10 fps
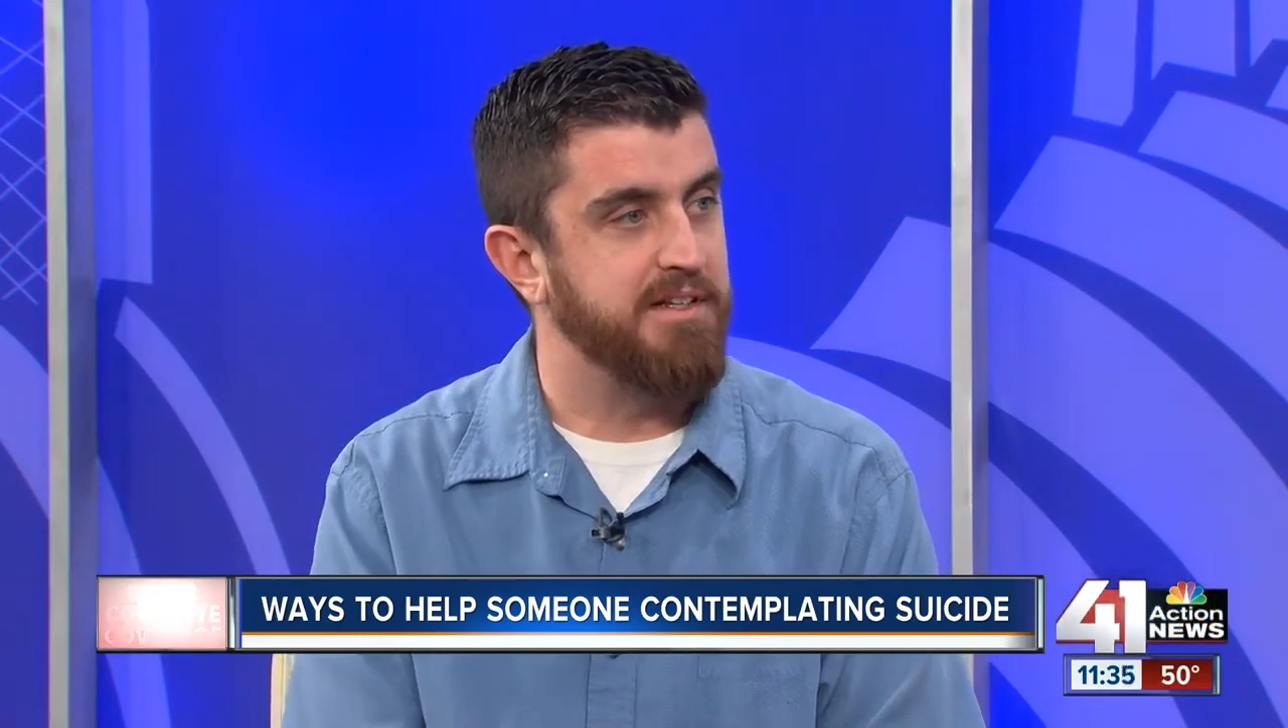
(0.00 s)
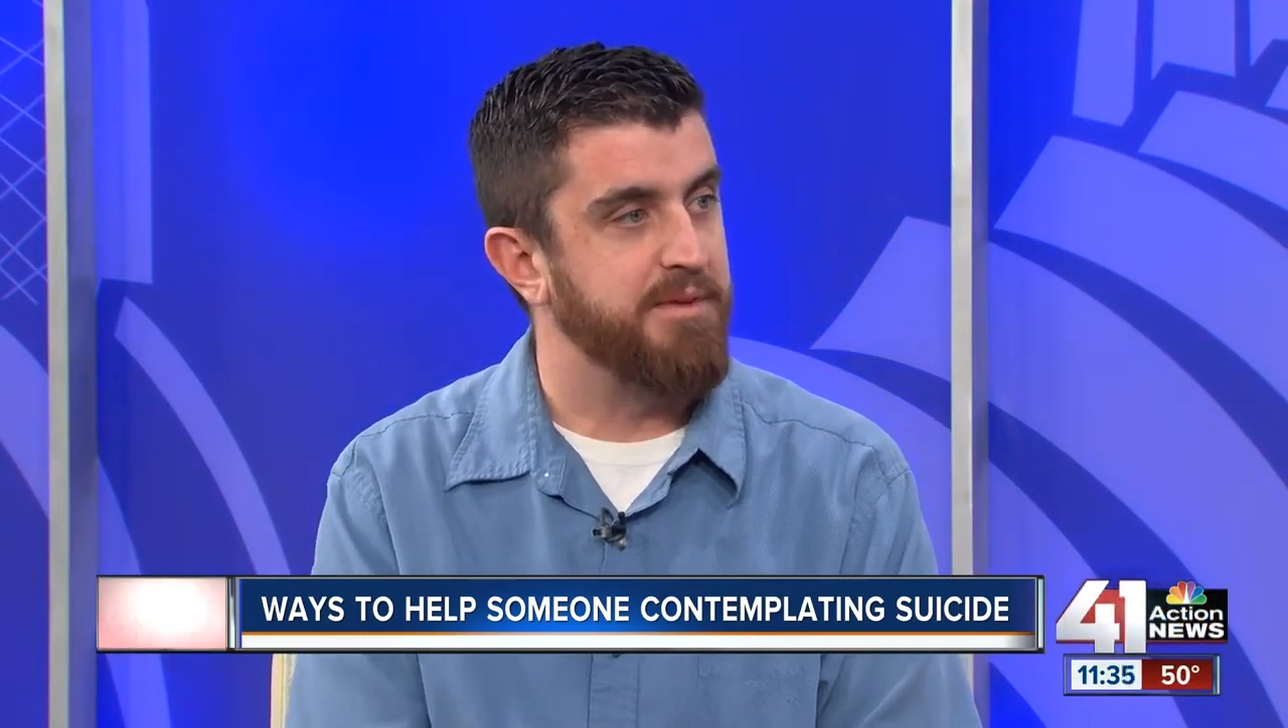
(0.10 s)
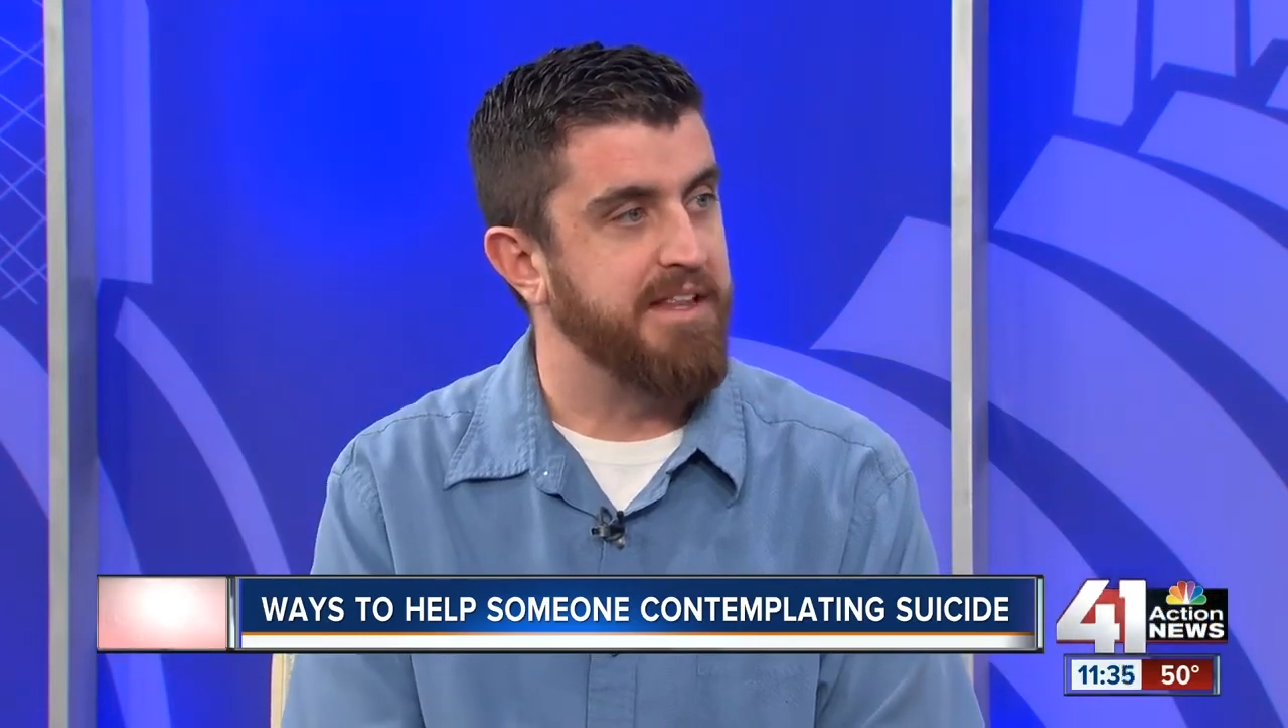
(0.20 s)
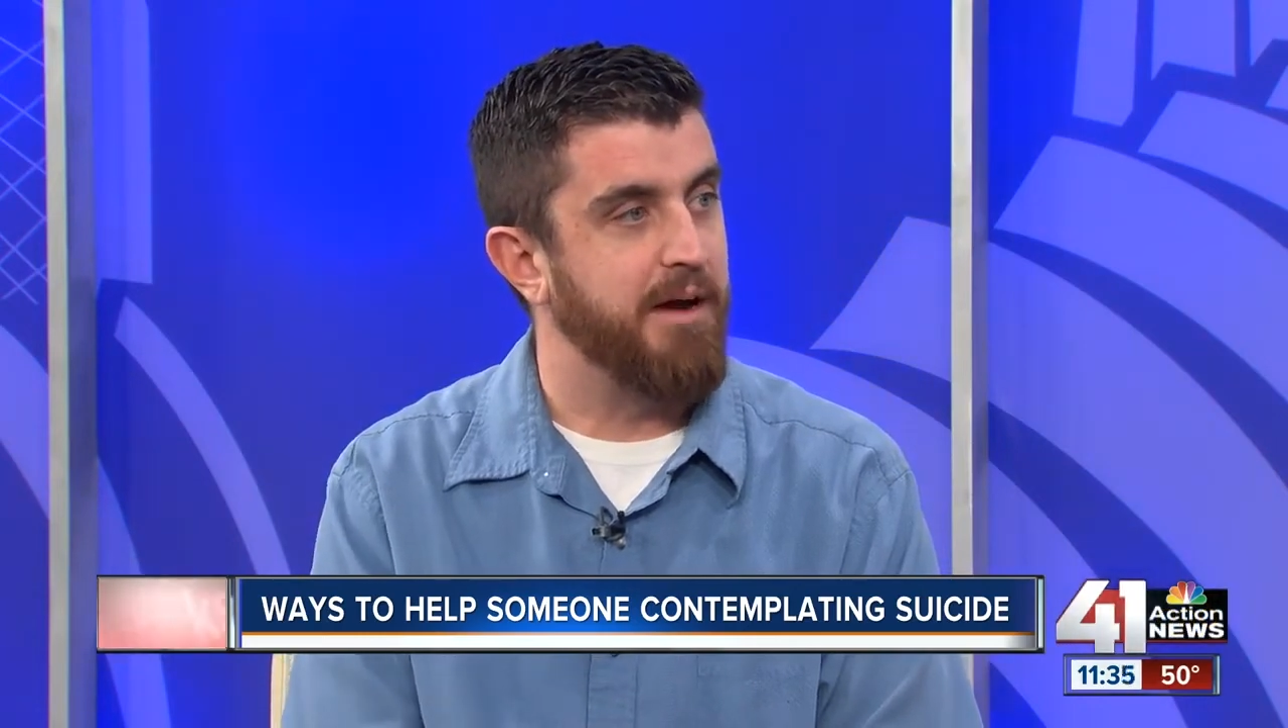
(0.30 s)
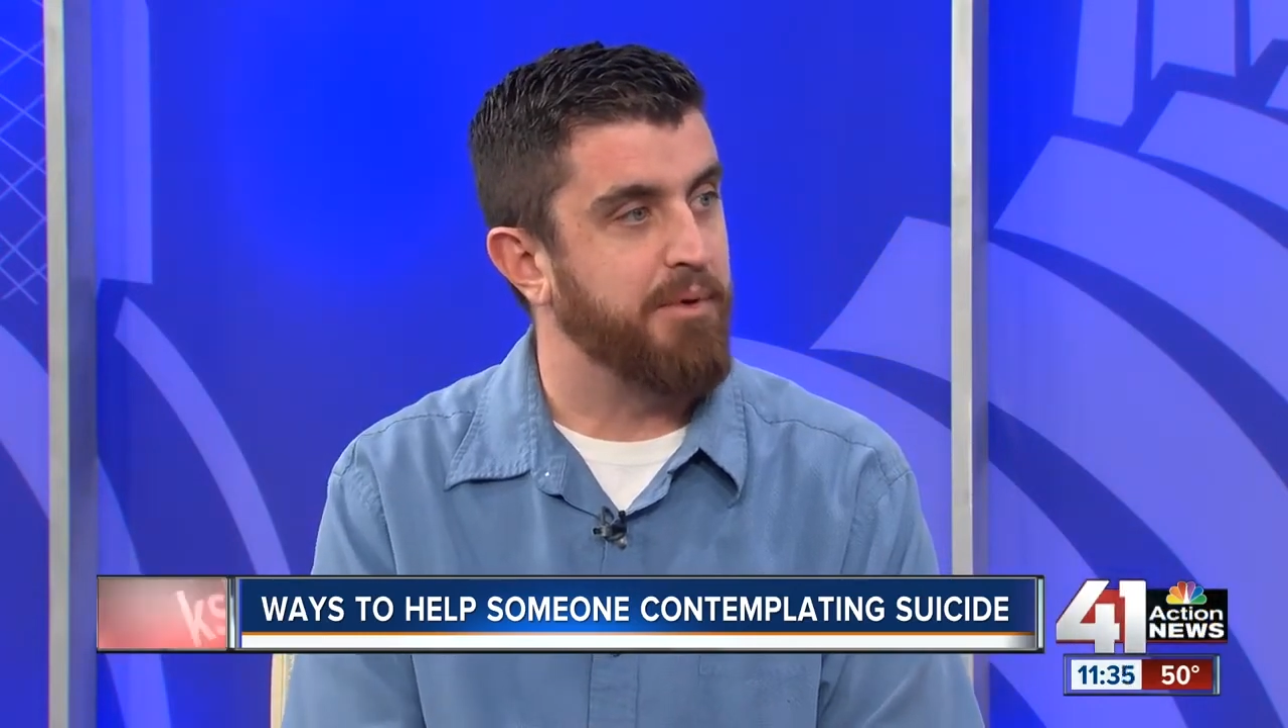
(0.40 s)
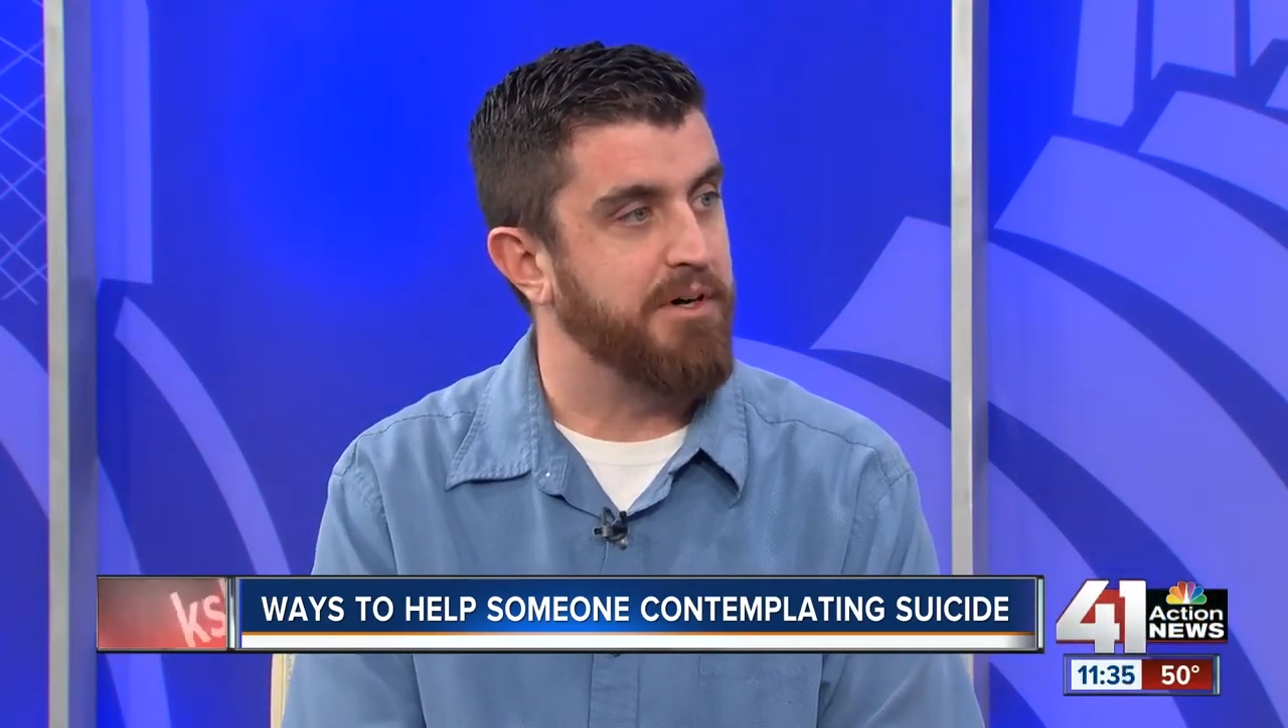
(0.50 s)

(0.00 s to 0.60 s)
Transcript: to be that